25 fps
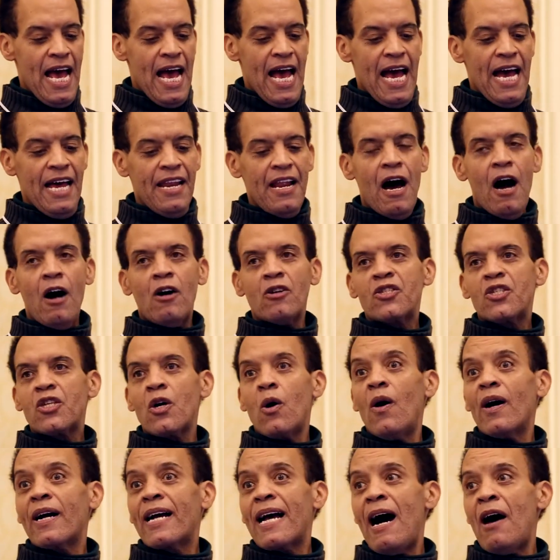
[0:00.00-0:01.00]
And
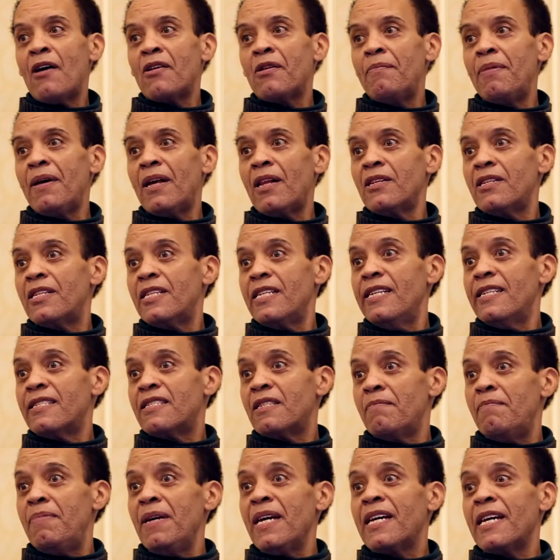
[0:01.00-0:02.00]
also accountability
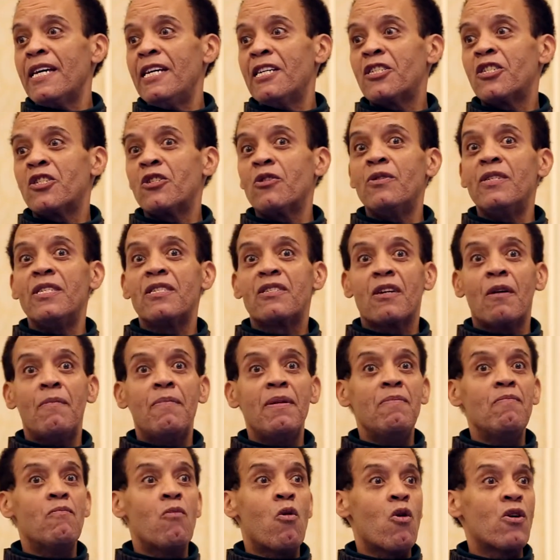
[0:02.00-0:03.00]
is a big issue, and it's going
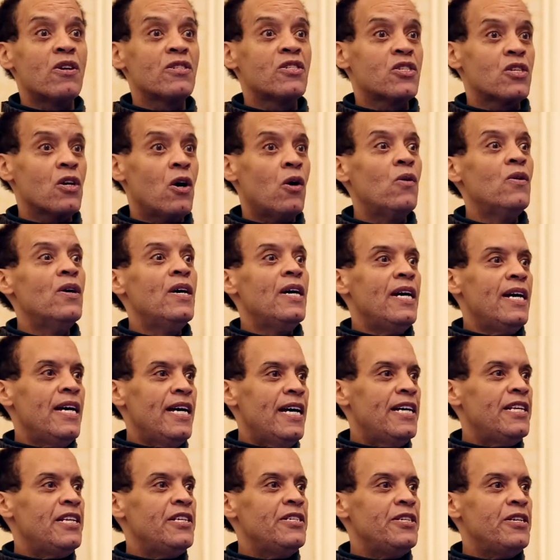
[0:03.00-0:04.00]
to be more so
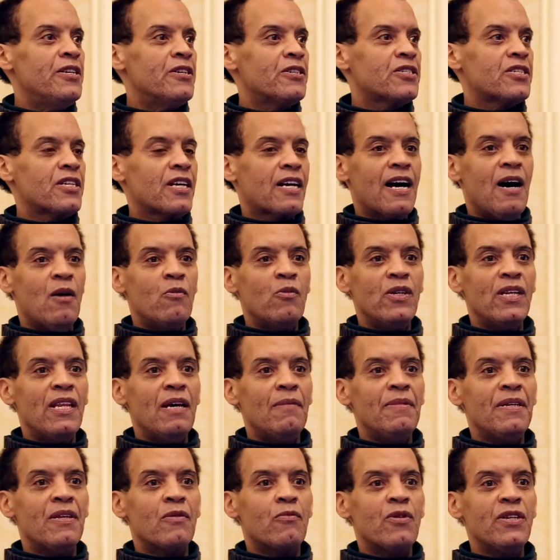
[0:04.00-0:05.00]
in the years to come with
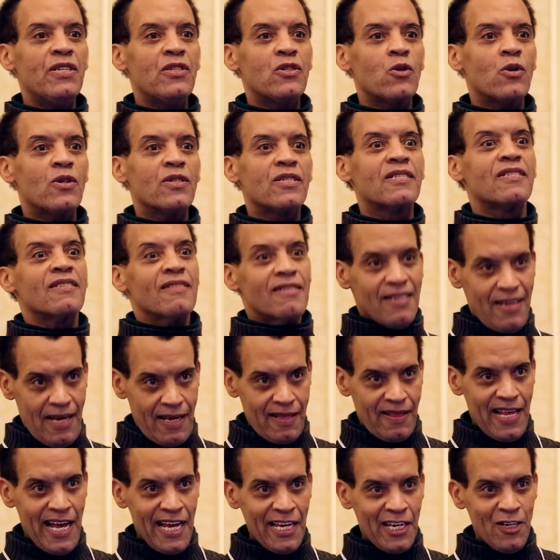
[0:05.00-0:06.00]
limited resources.
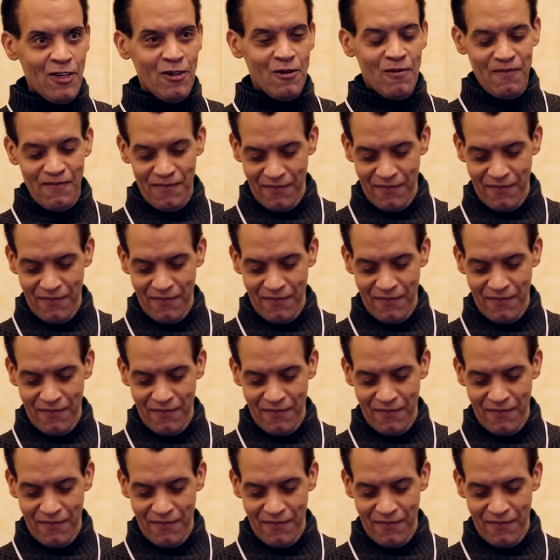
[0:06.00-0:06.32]
Thank you.